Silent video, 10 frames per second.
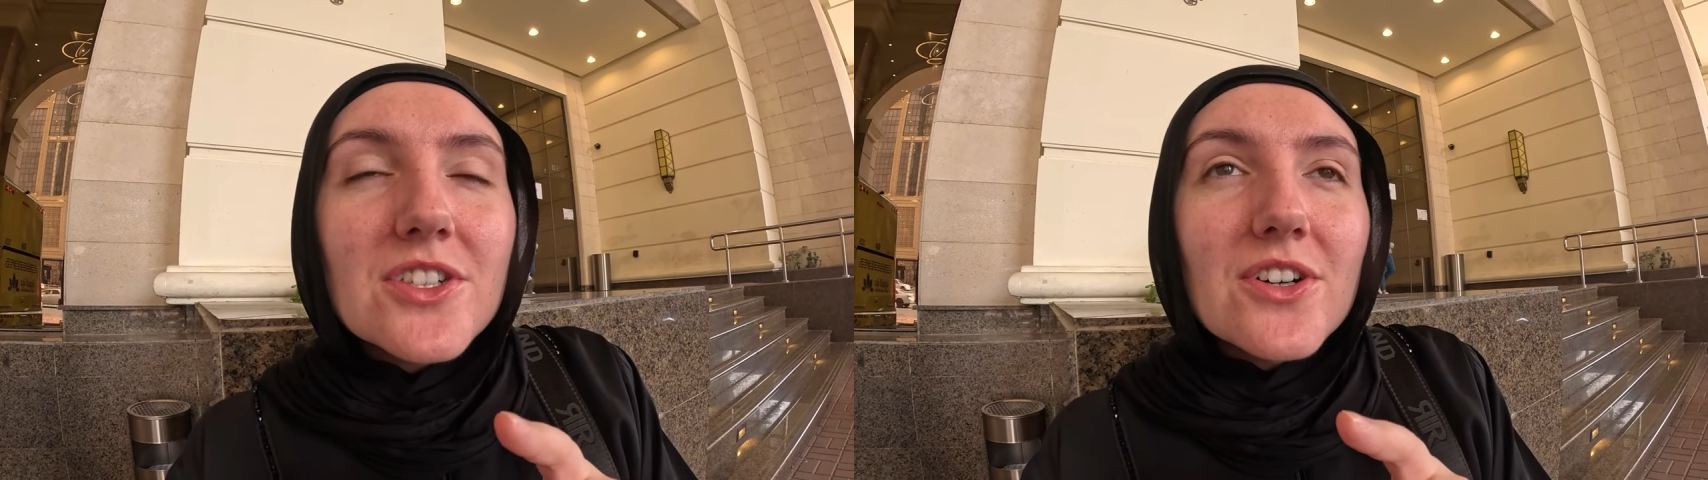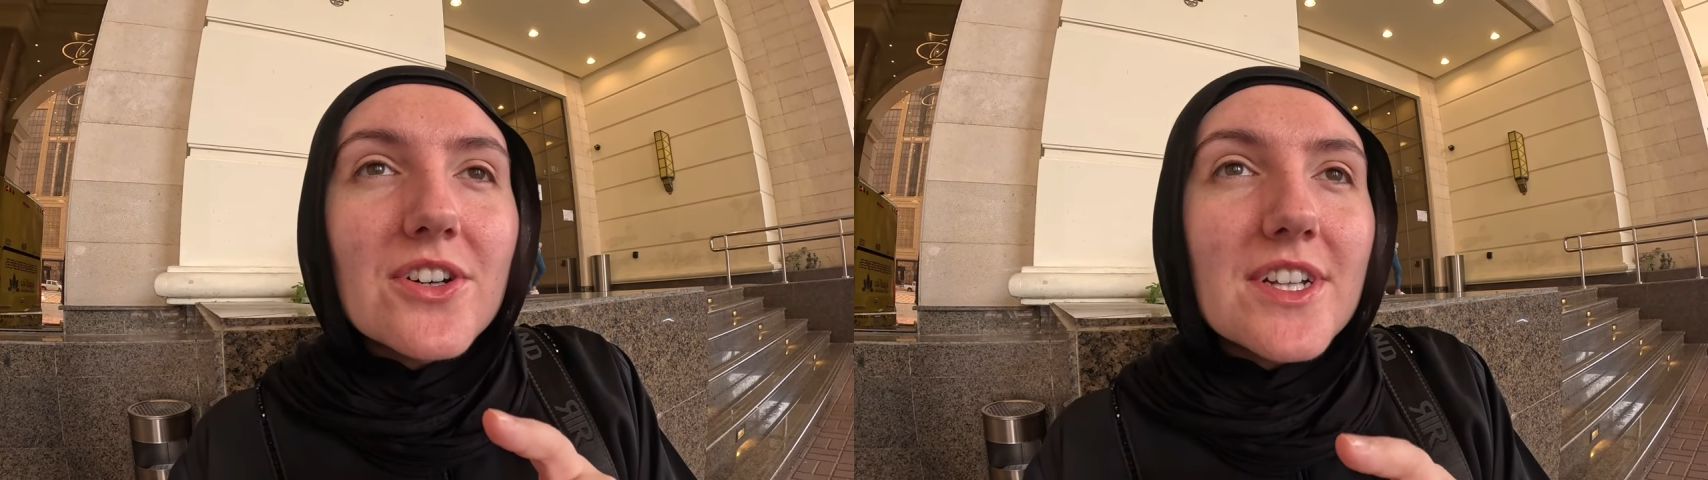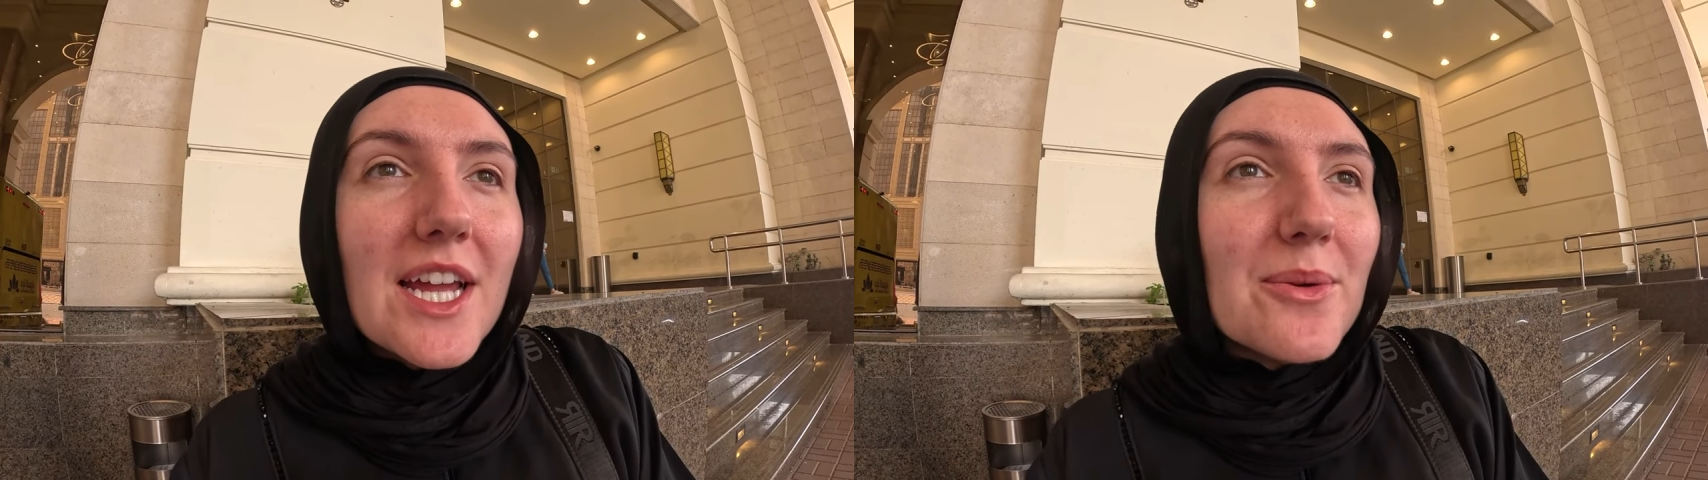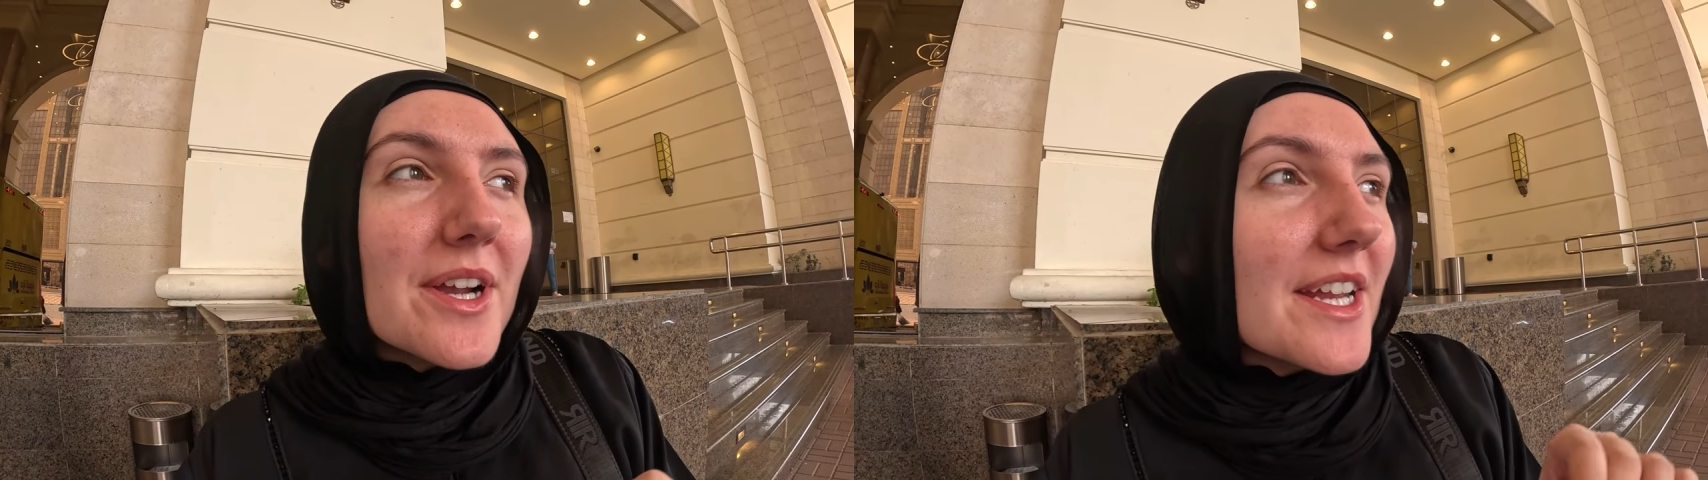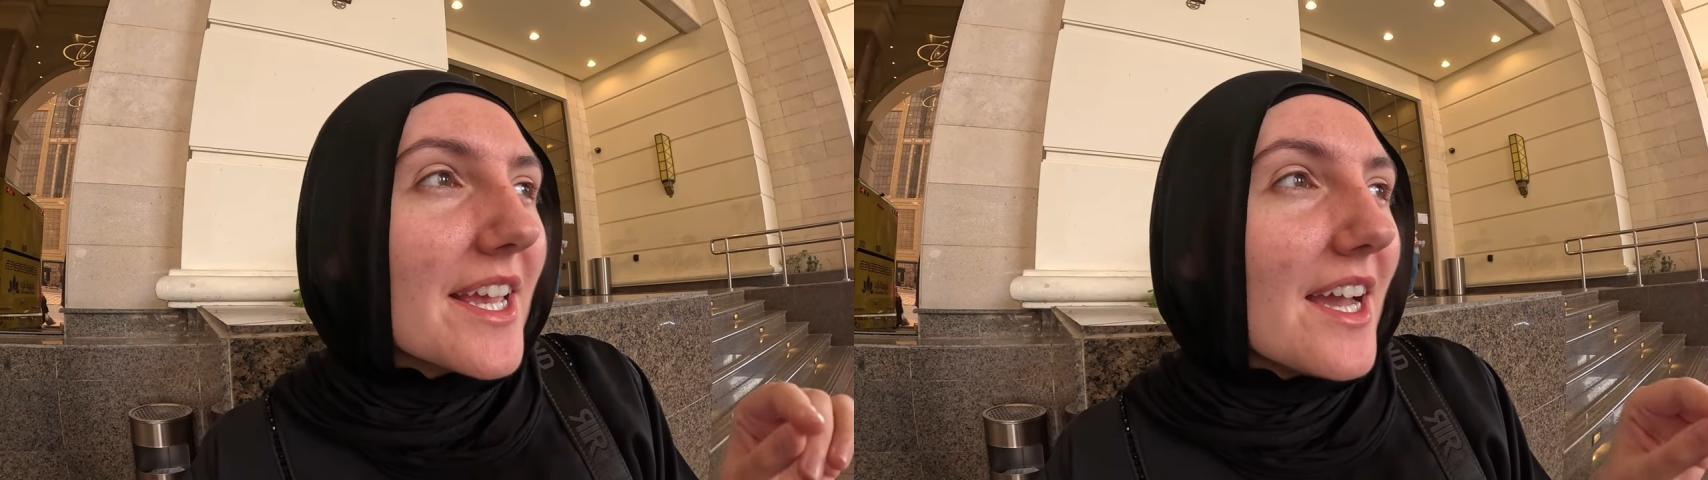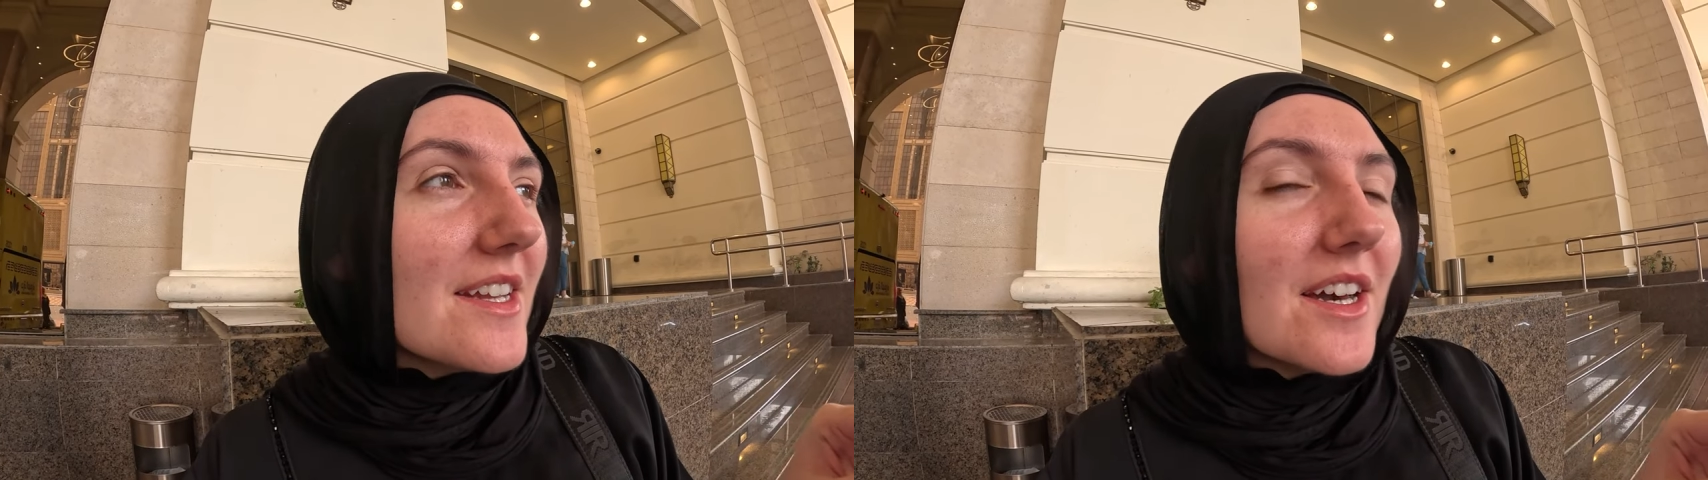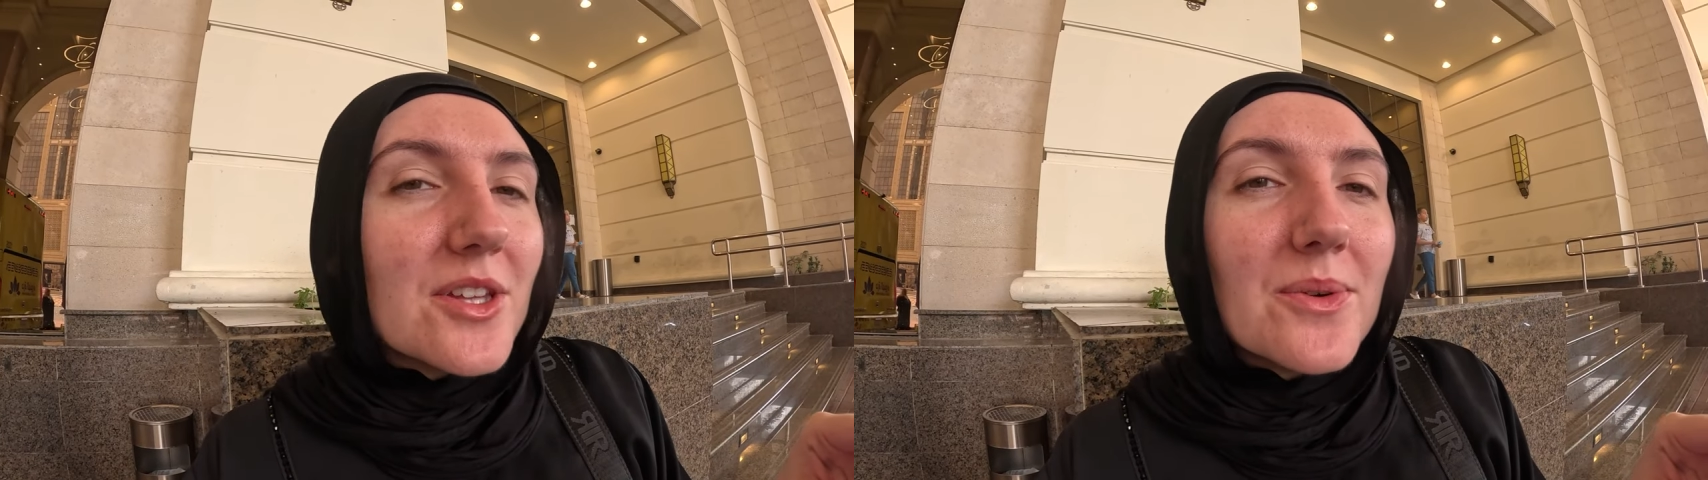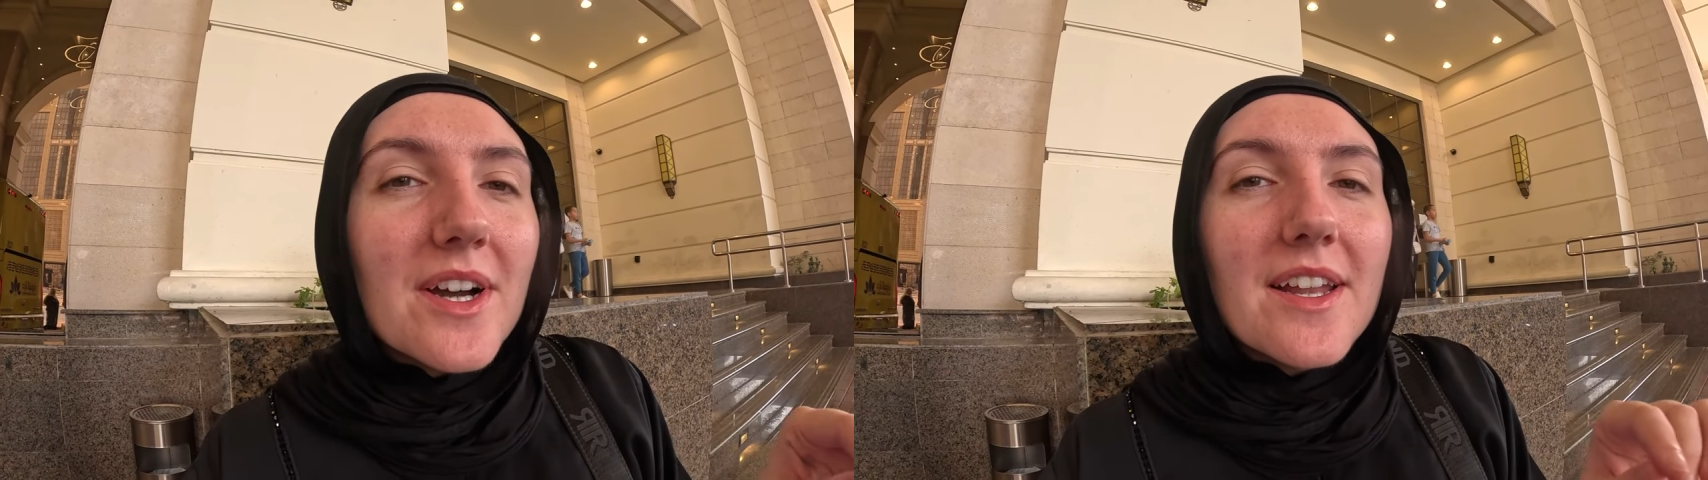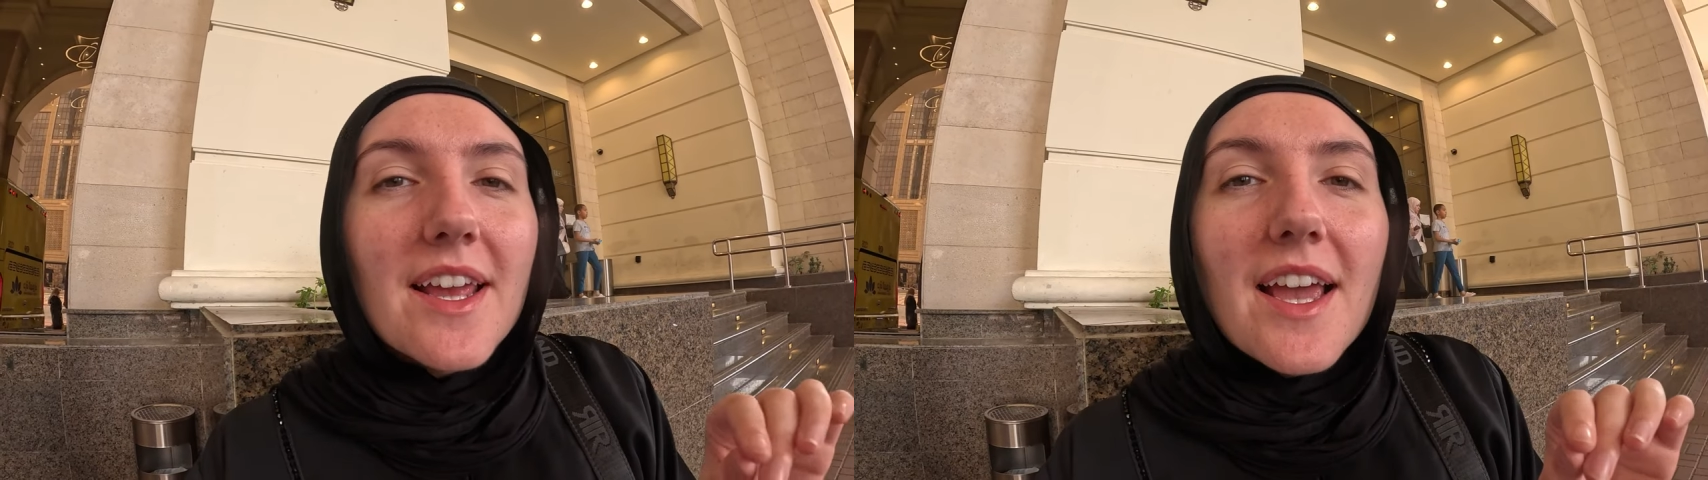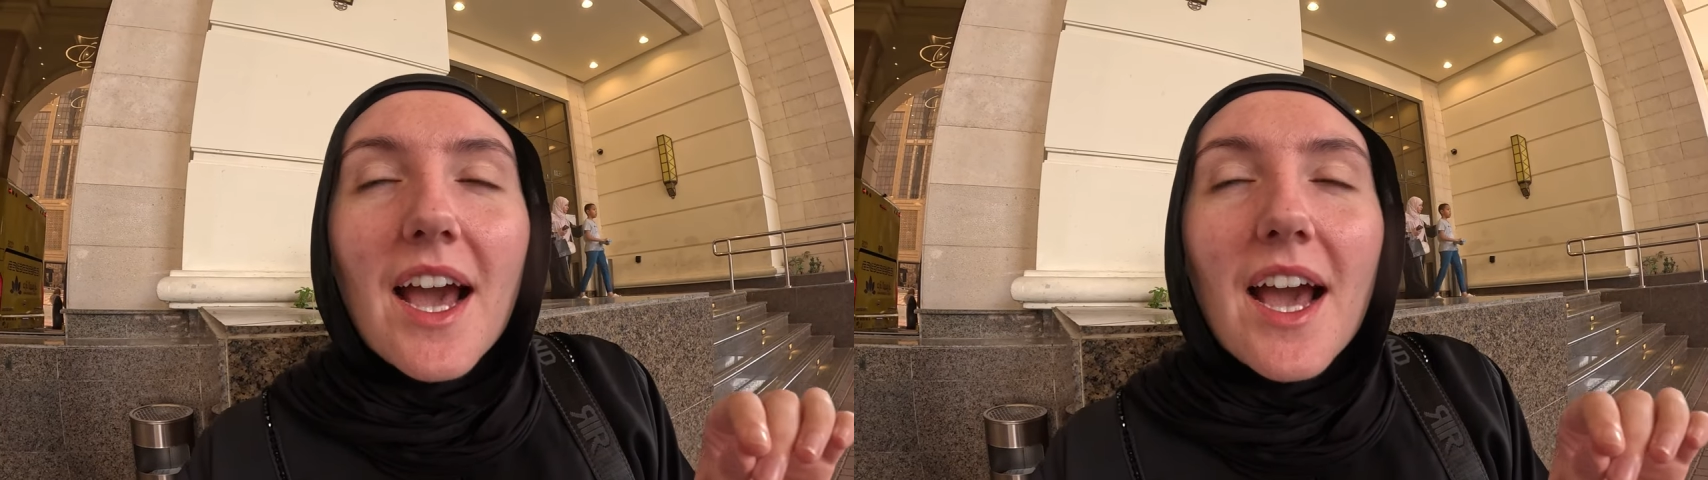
so now we're going to get another one.